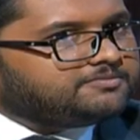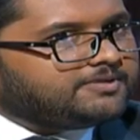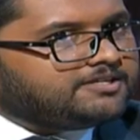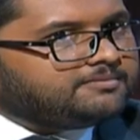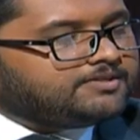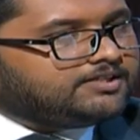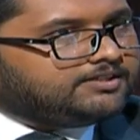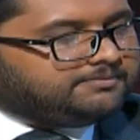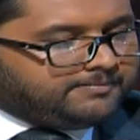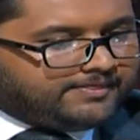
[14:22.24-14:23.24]
madam,
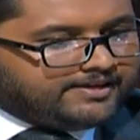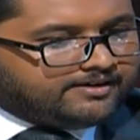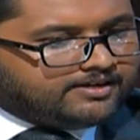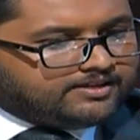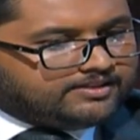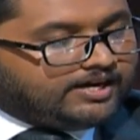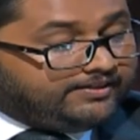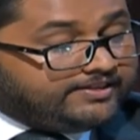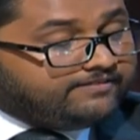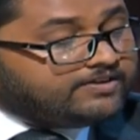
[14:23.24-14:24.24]

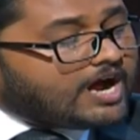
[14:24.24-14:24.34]
there were